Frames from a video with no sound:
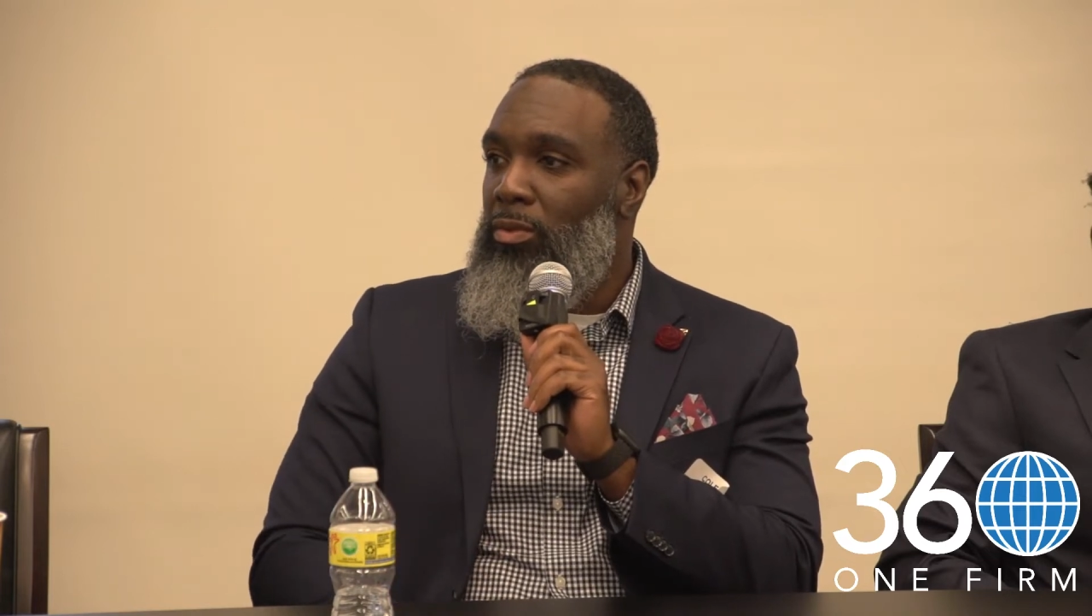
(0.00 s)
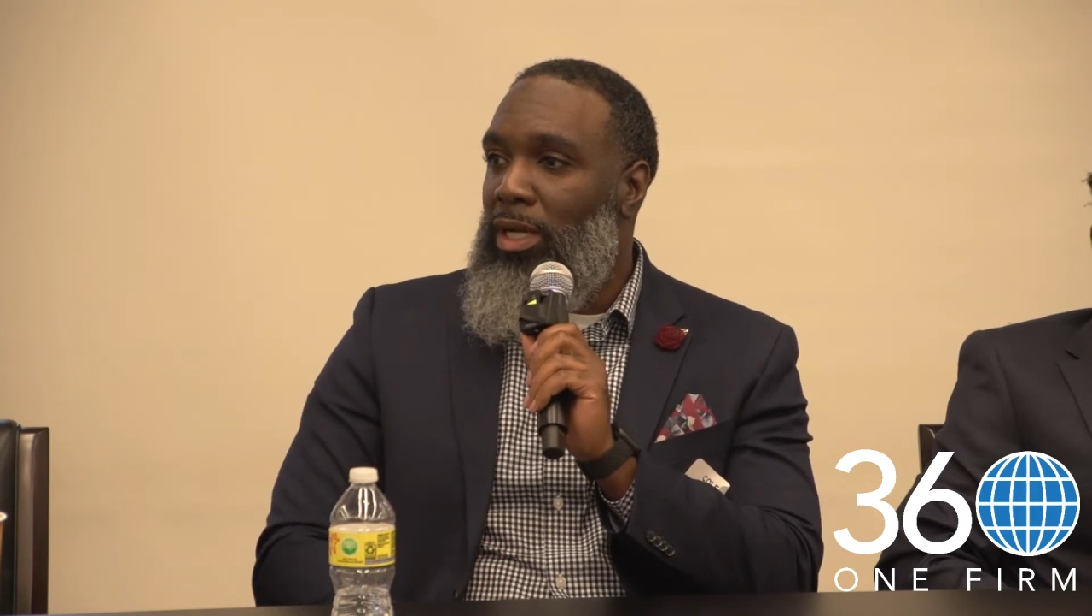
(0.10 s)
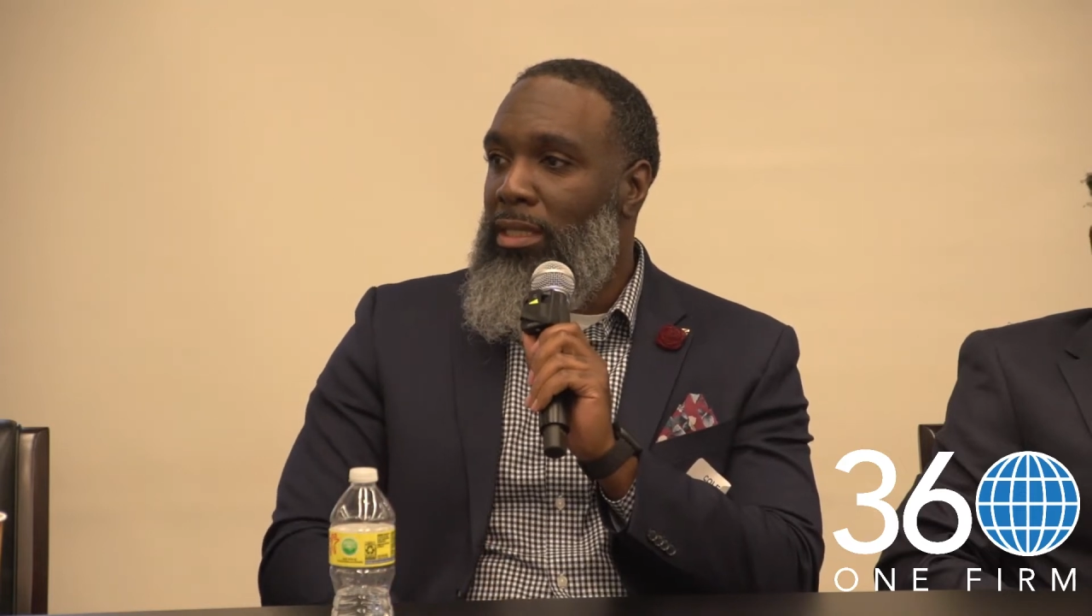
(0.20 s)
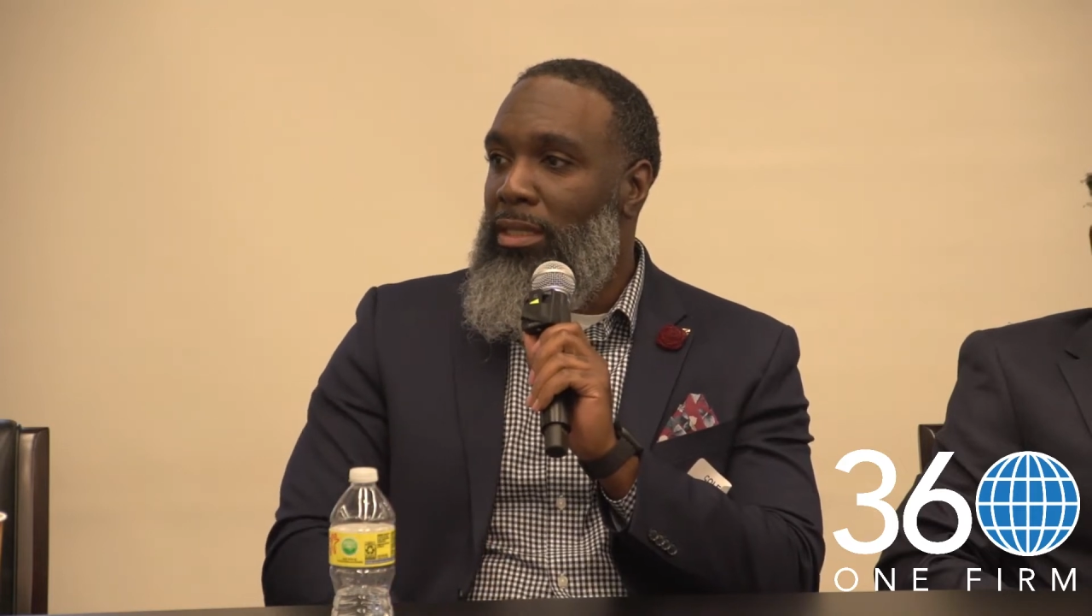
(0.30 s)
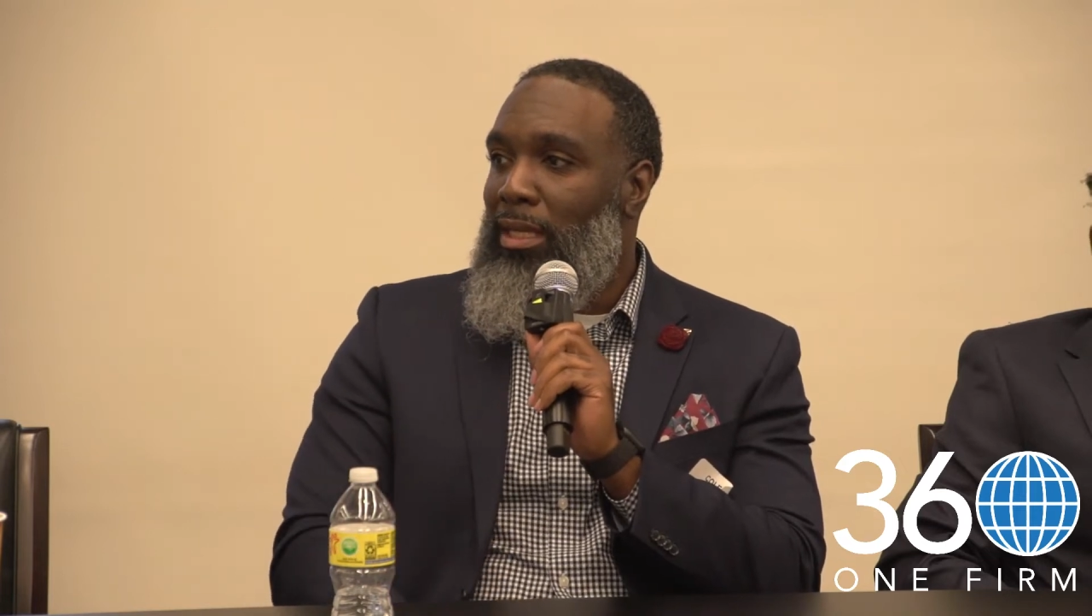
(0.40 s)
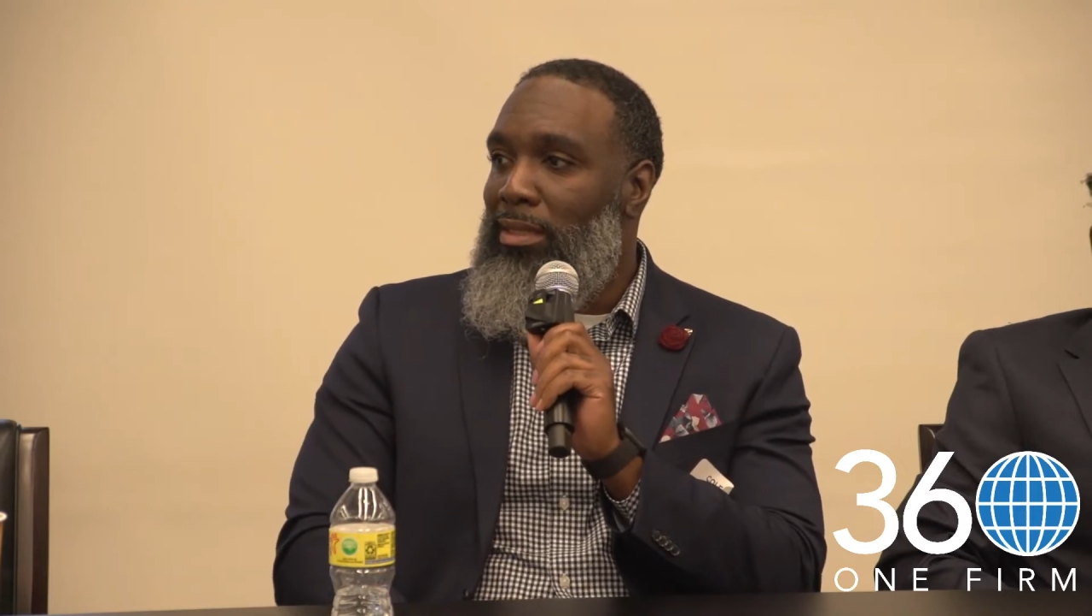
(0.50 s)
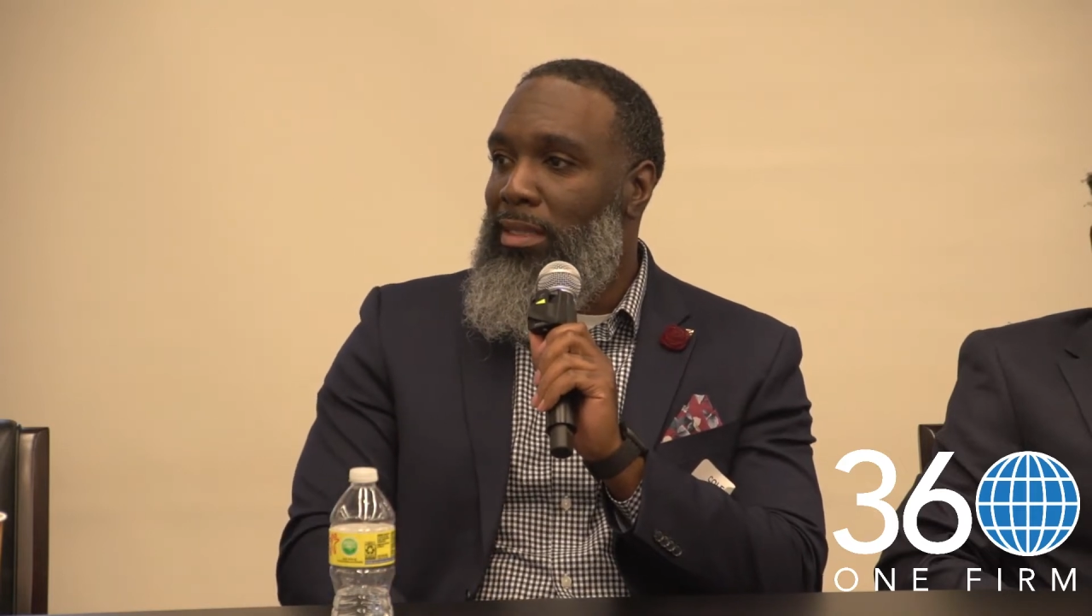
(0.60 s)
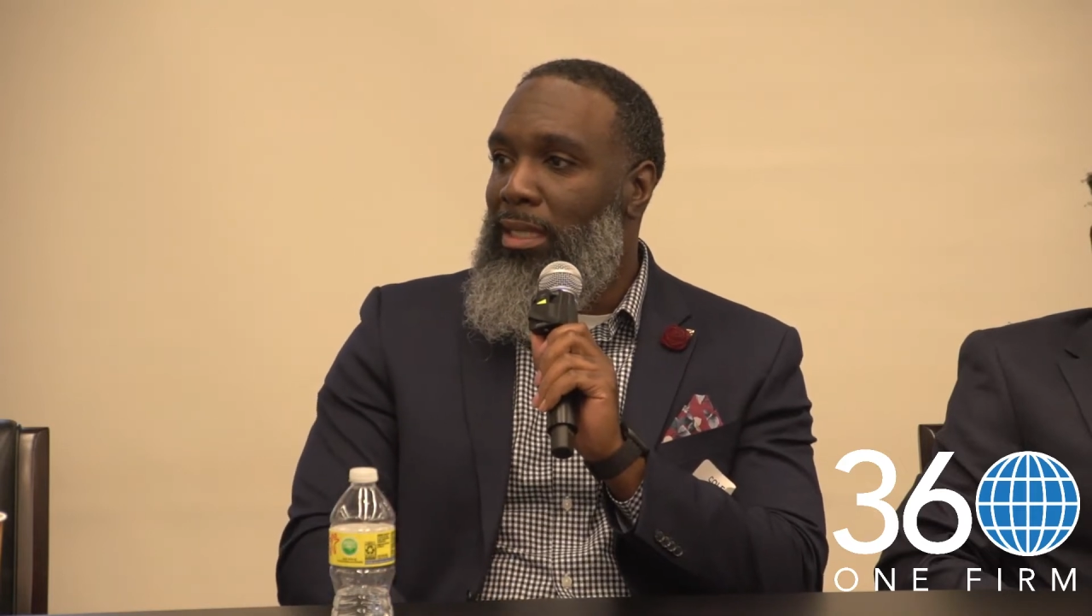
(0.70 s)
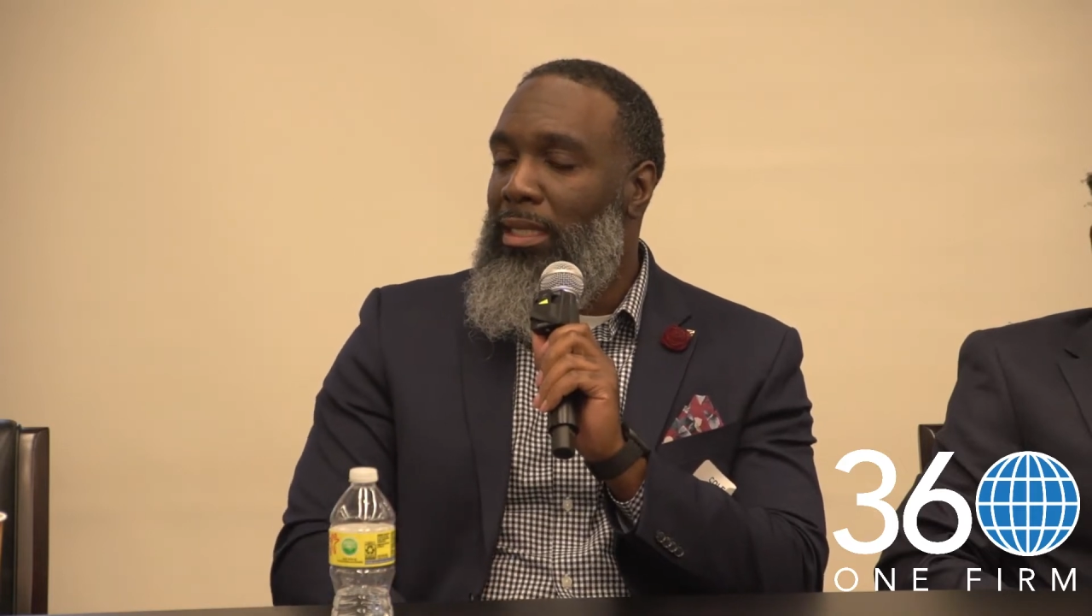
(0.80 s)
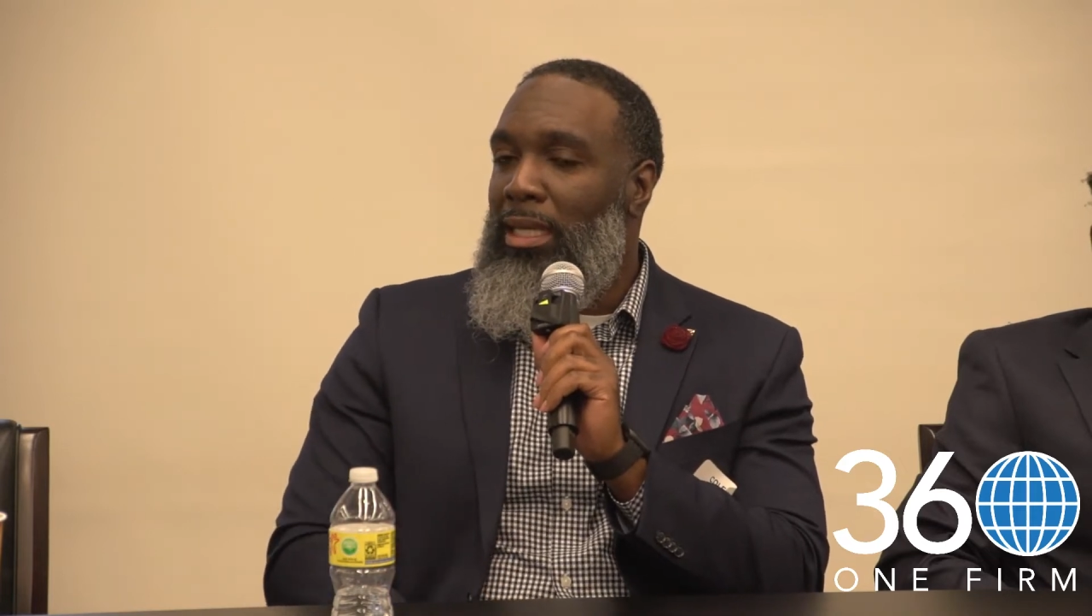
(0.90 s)
recognize
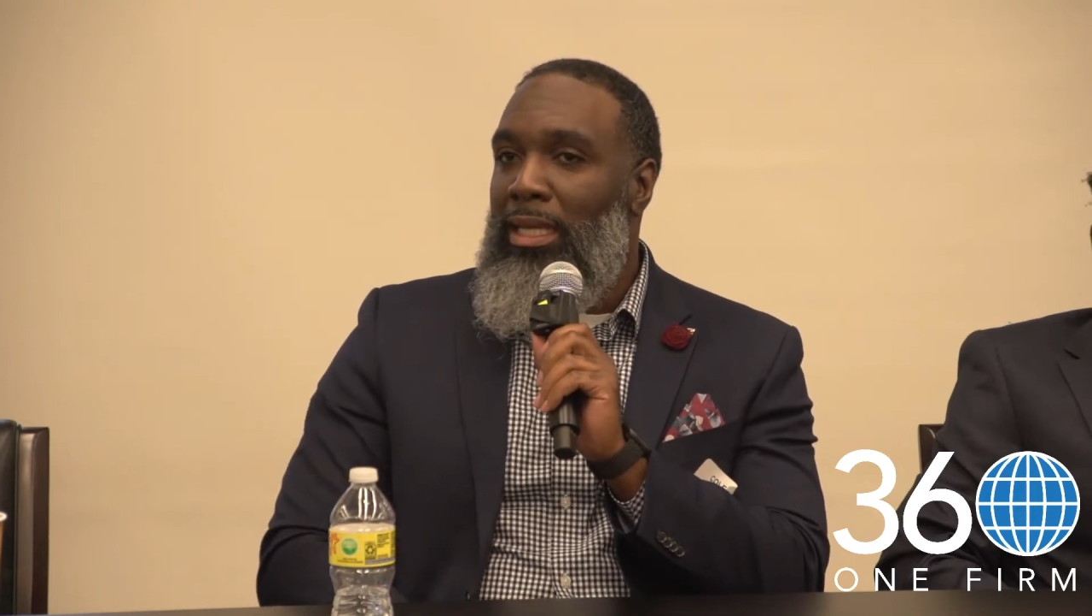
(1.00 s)
that